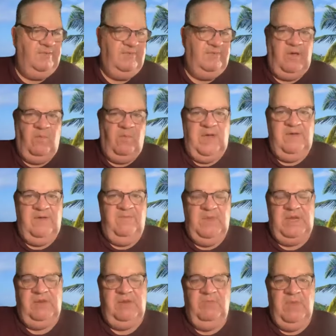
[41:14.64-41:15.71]
a way of
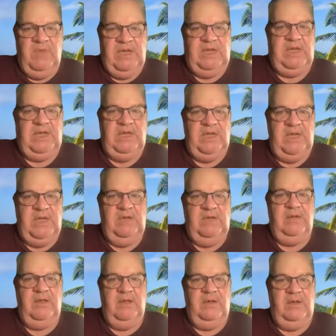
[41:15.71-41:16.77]
making money,
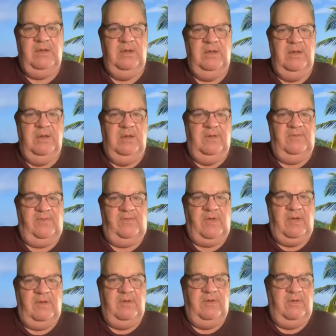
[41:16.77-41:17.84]
and
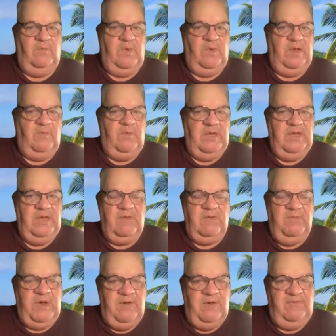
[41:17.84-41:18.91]
so when you're
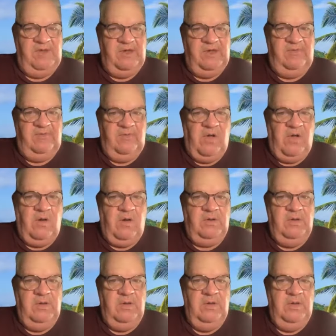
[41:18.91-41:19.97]
composing a
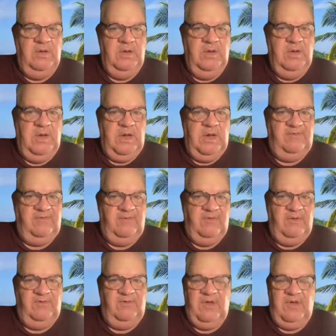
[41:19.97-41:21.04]
song, it's
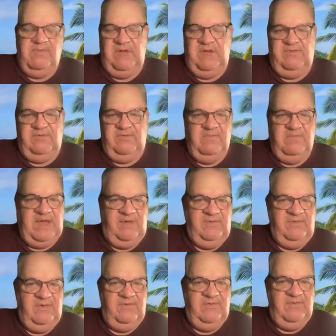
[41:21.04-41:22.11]
not so much the
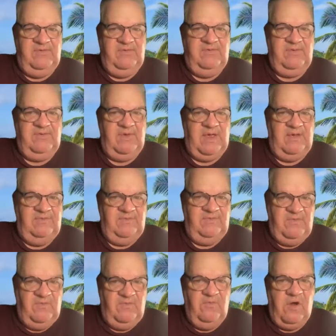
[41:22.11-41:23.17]
message as
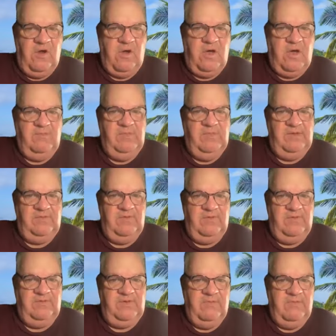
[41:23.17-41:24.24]
the rhyme. It's
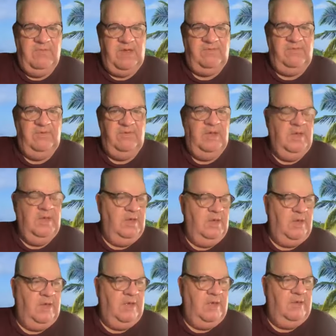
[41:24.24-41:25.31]
not so much
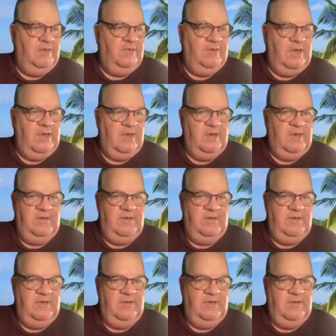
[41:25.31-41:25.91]
the